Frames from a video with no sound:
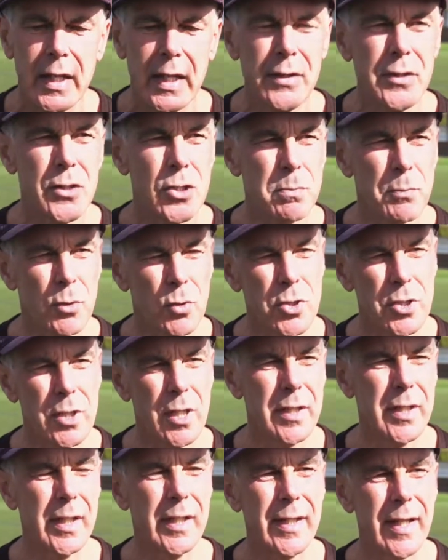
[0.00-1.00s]
in the
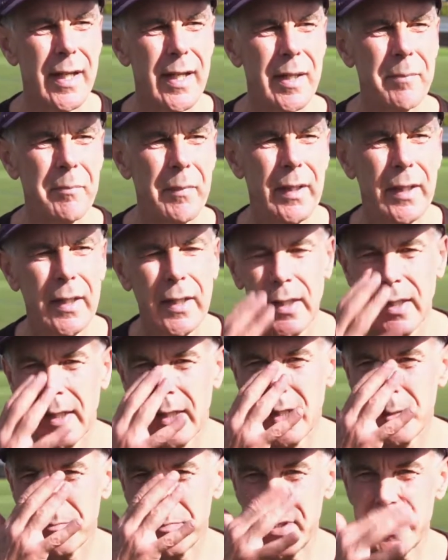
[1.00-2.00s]
small-sided game.
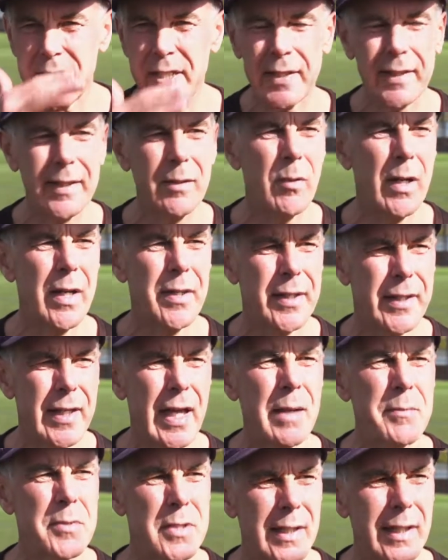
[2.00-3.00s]
Particularly where the
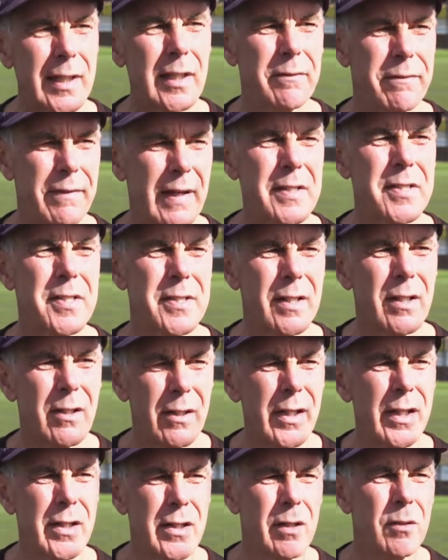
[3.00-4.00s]
game's a little faster,
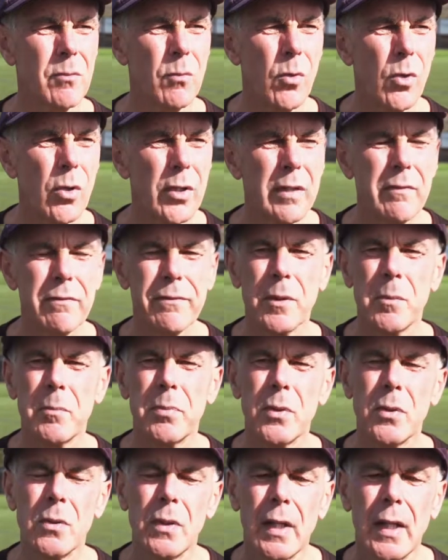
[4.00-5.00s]
i.e. non-walking
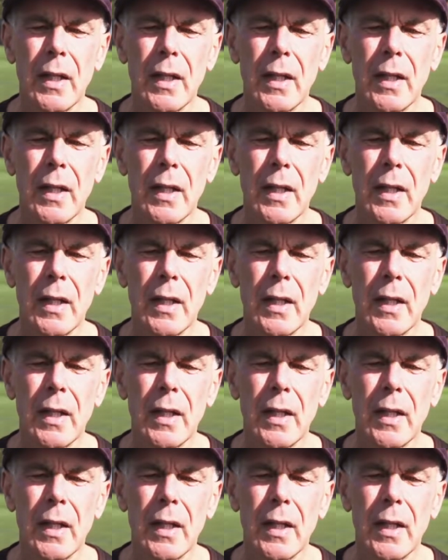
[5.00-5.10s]
football,